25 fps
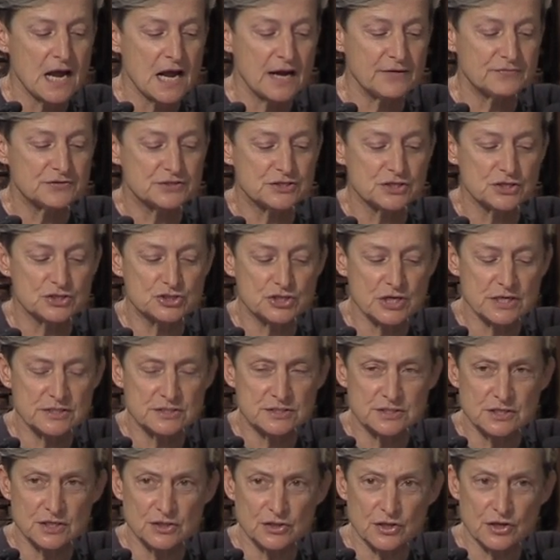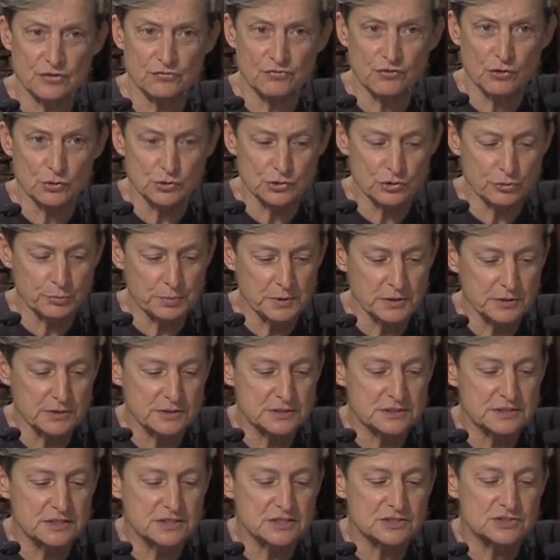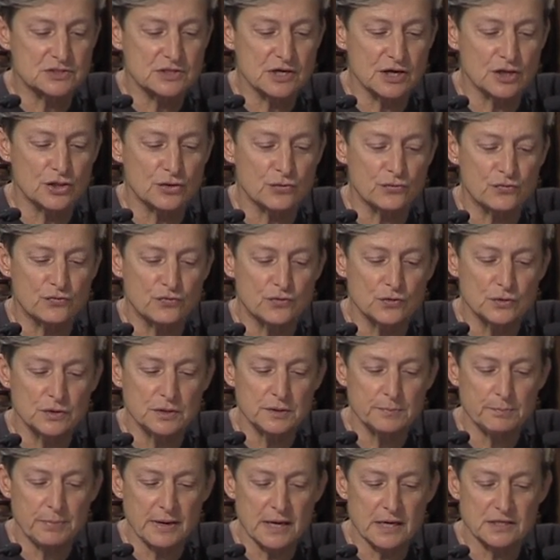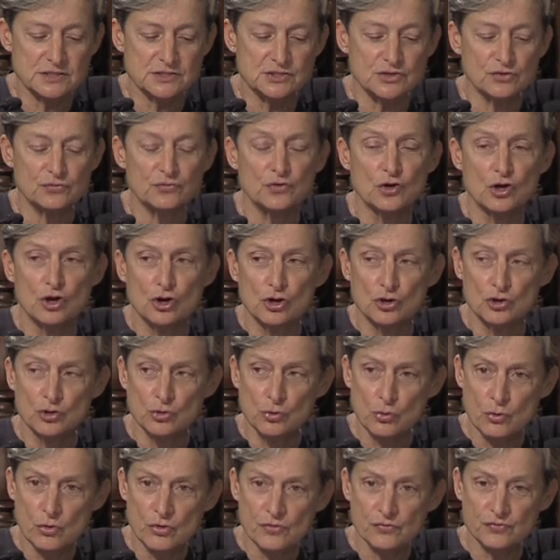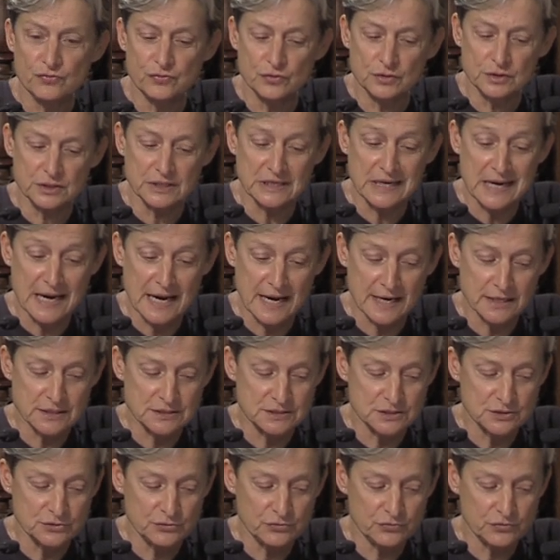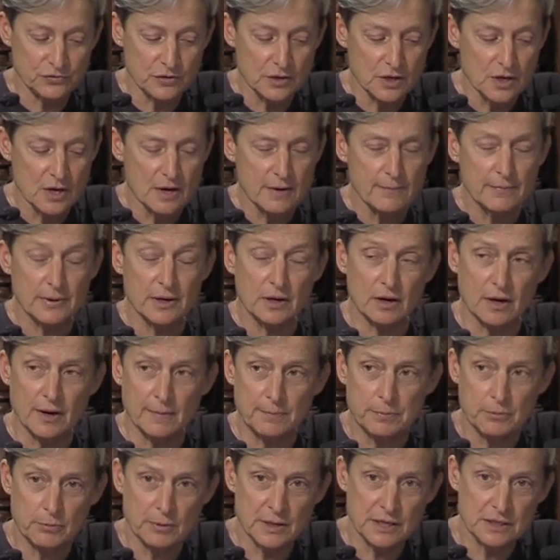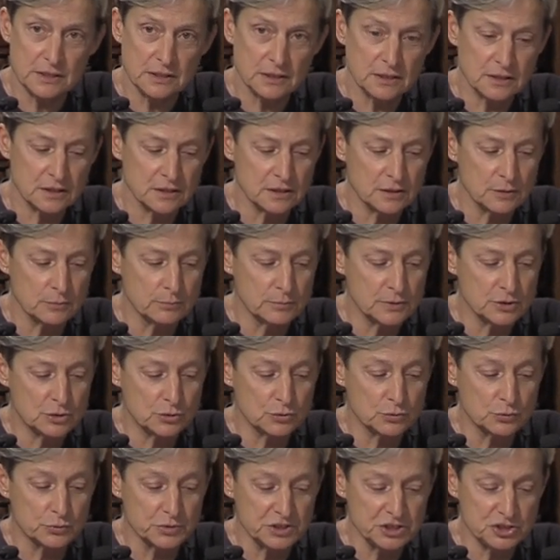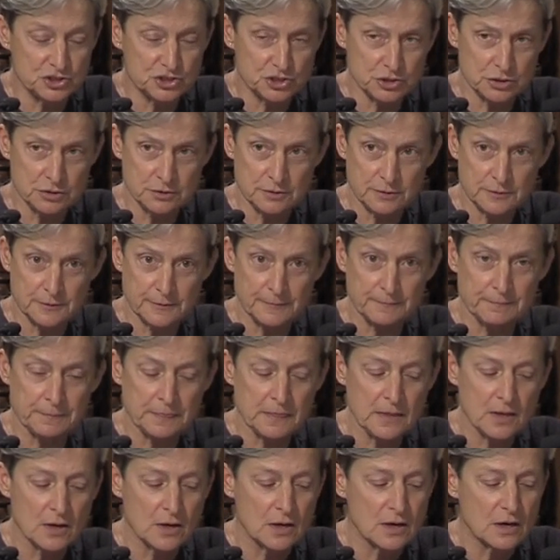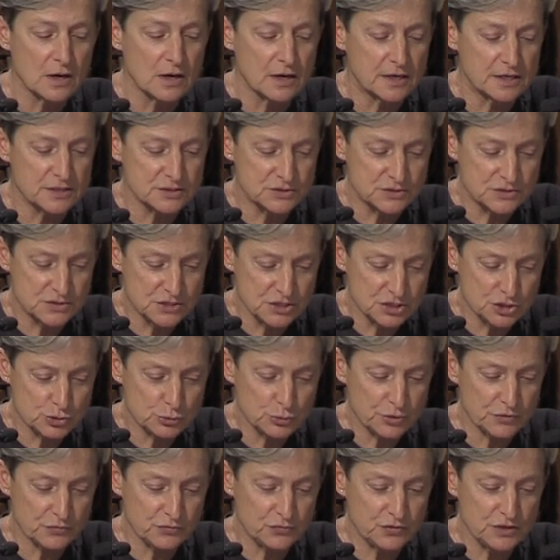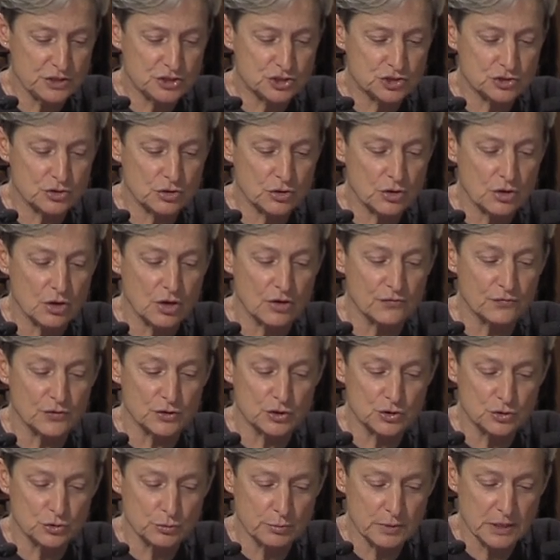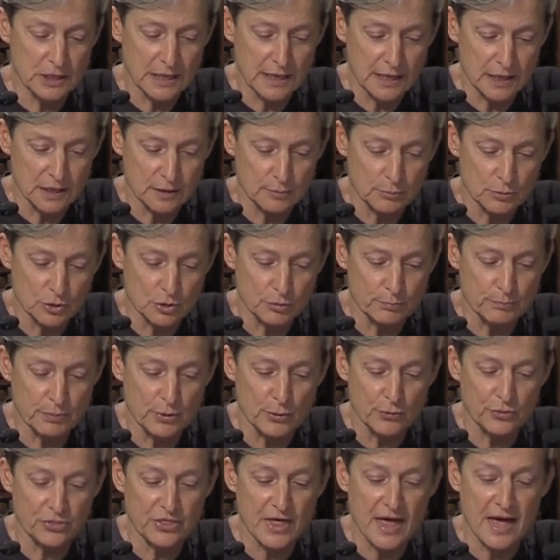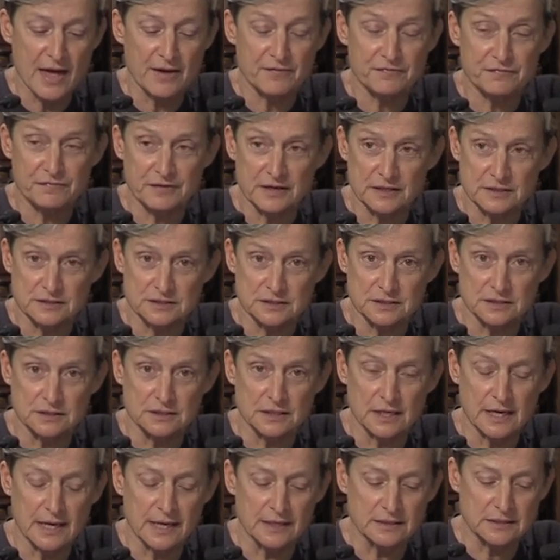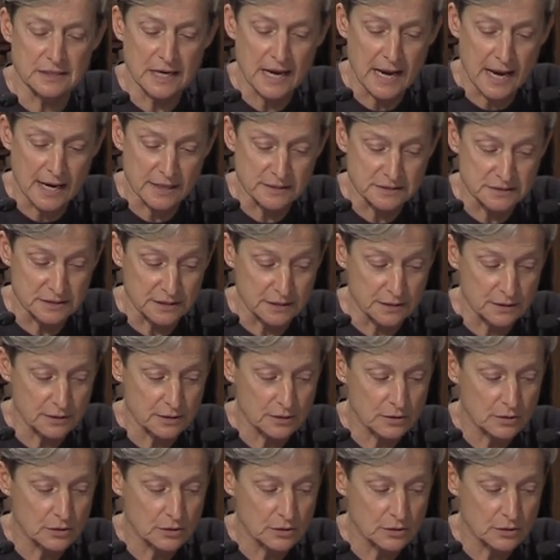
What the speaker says: I've suggested that vulnerability is neither fully passive nor fully active, but operating in a middle region, a constituent feature of a human animal both affected and acting.